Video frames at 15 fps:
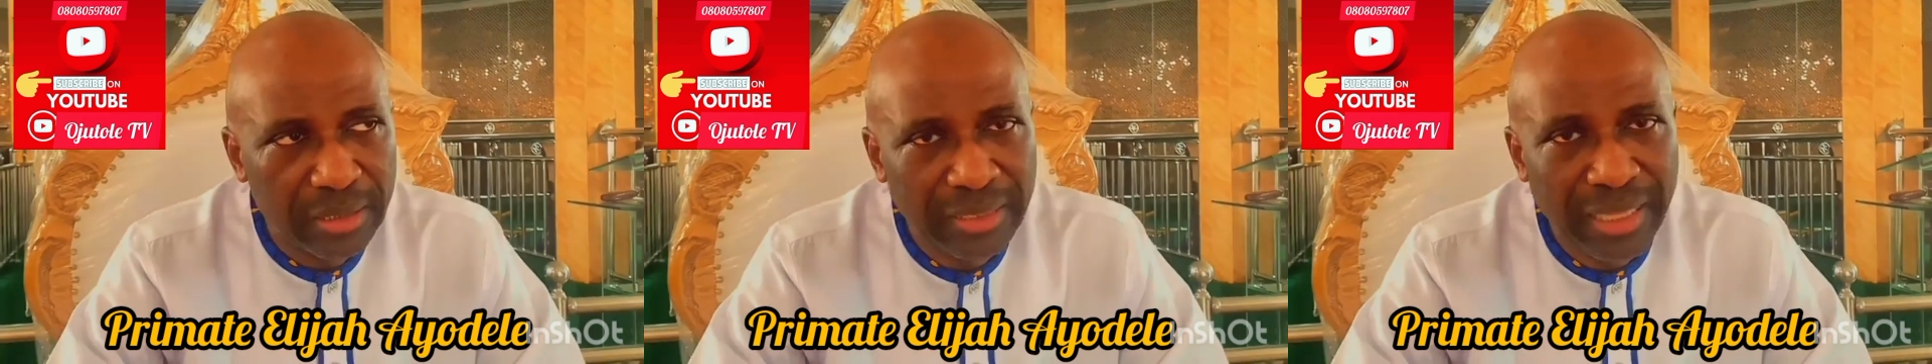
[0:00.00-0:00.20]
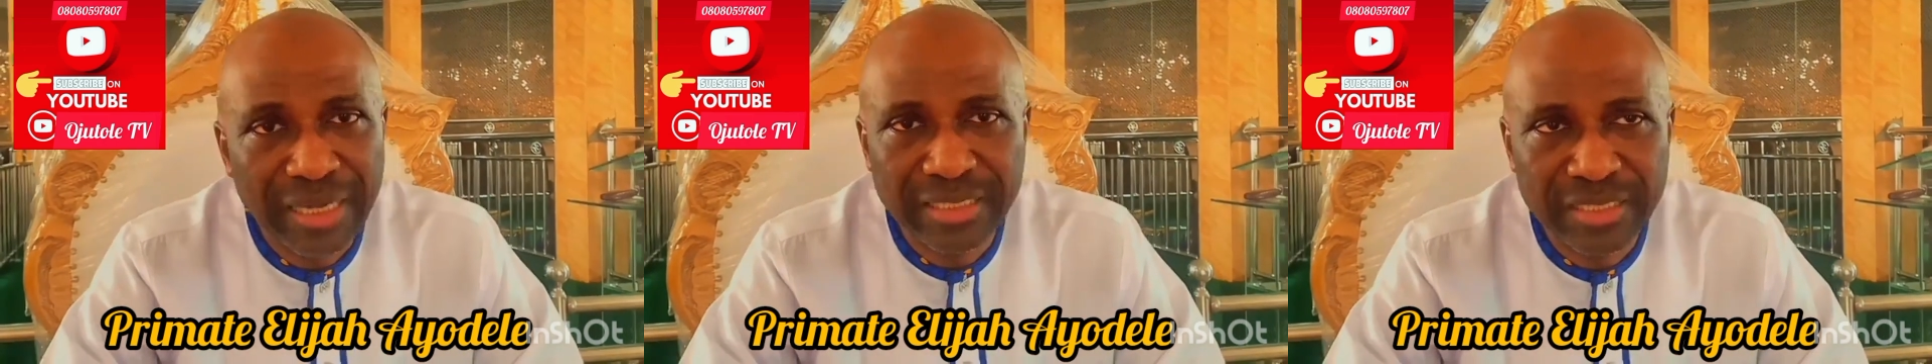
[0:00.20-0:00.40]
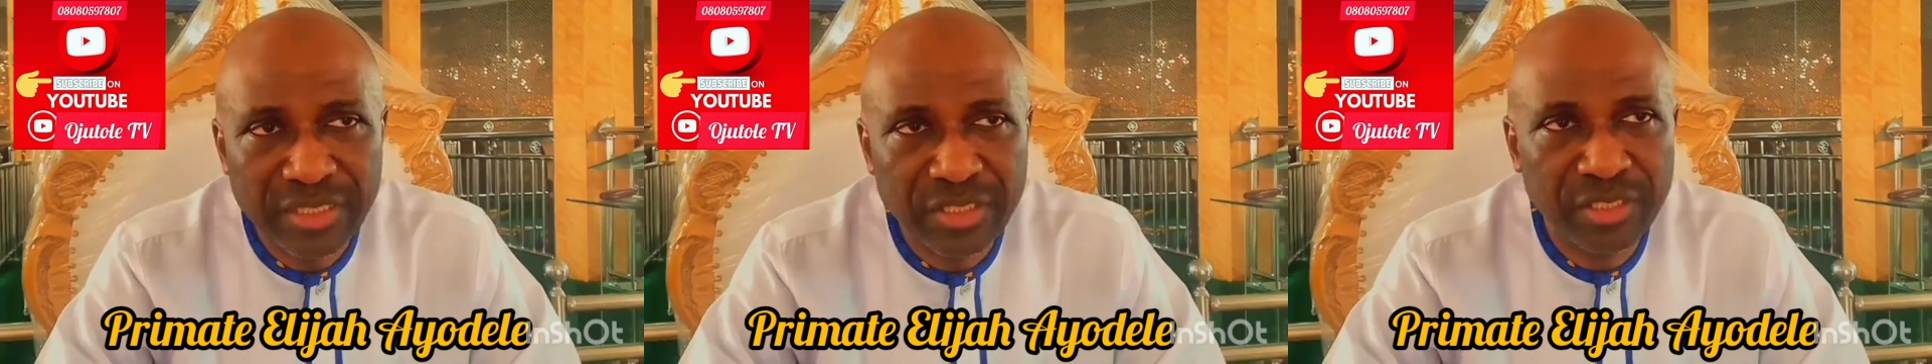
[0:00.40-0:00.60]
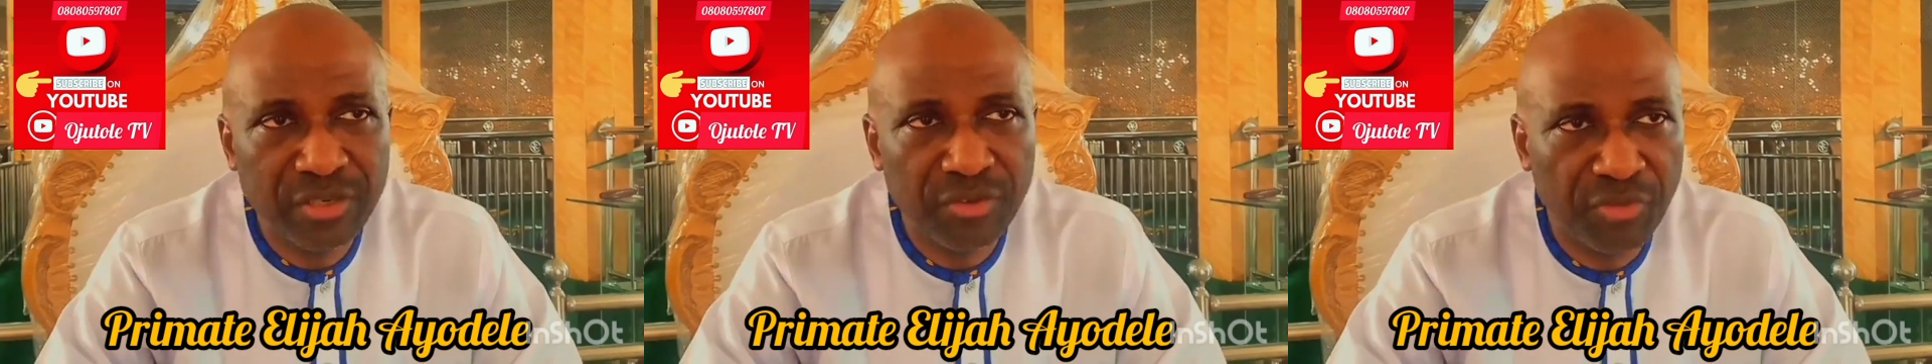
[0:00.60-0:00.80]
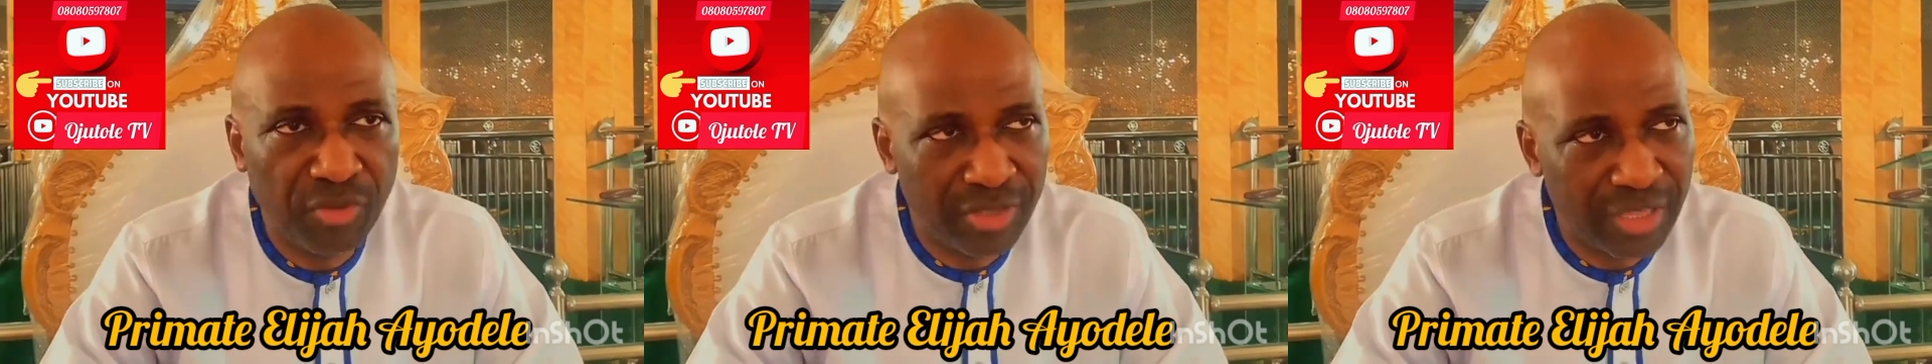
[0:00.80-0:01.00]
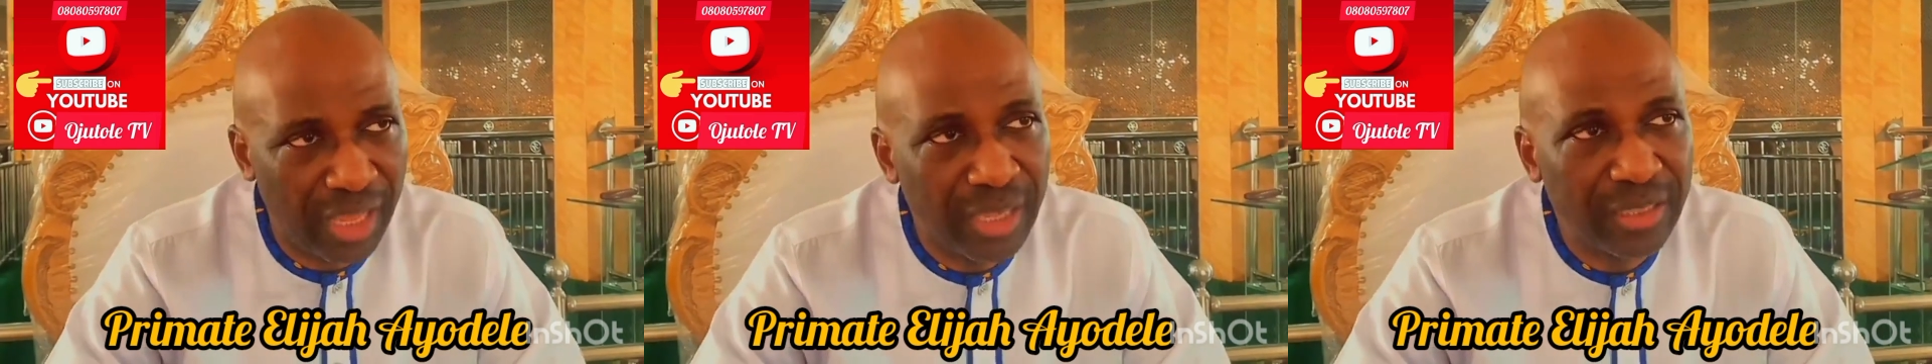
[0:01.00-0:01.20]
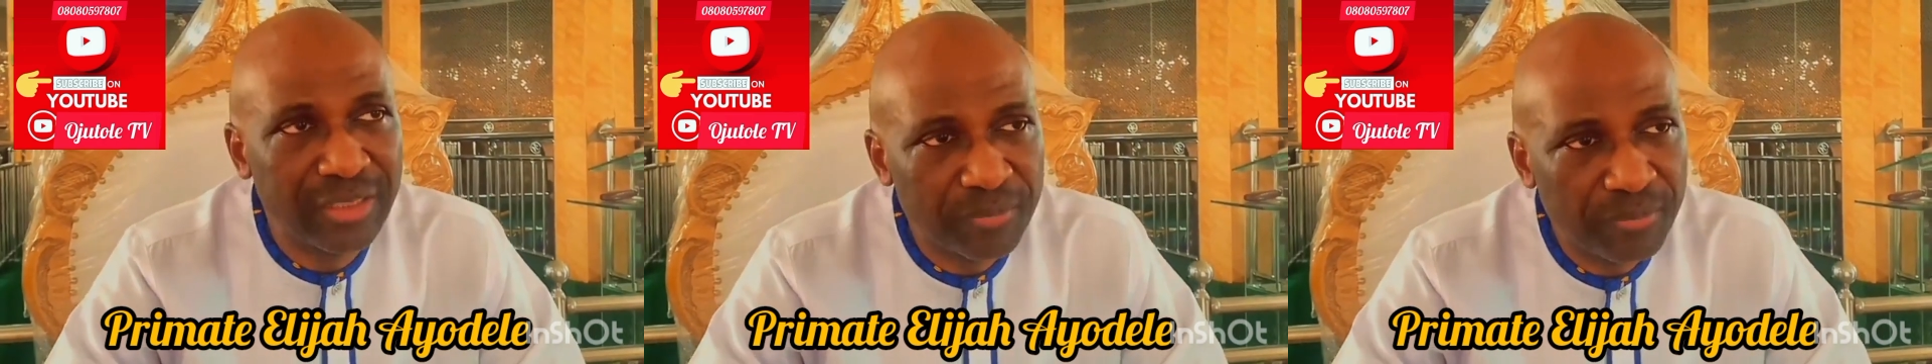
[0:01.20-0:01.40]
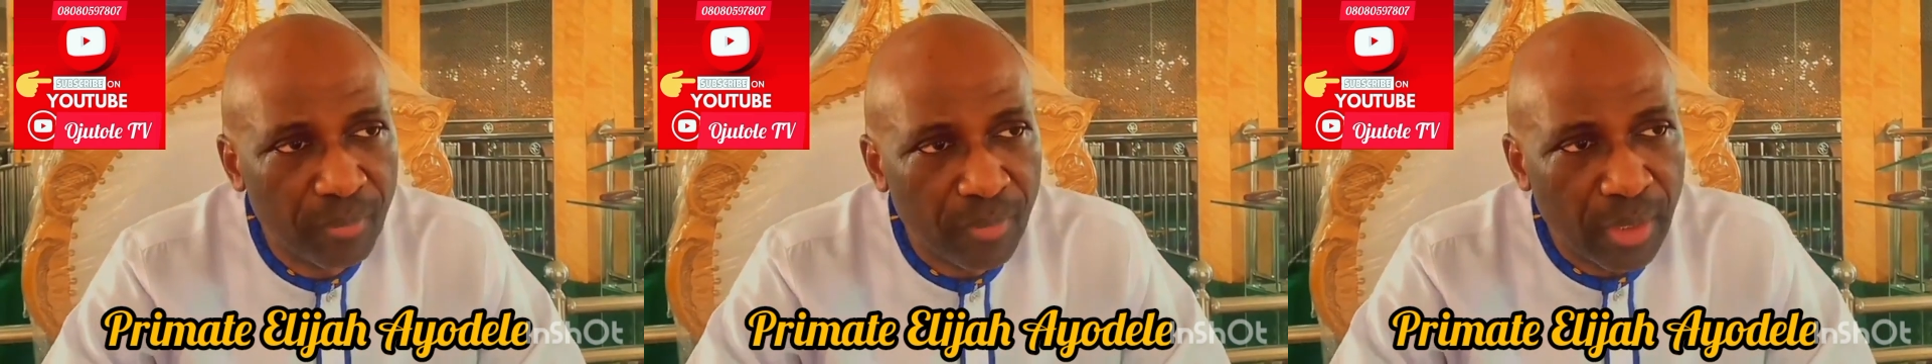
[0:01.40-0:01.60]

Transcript: That is for that.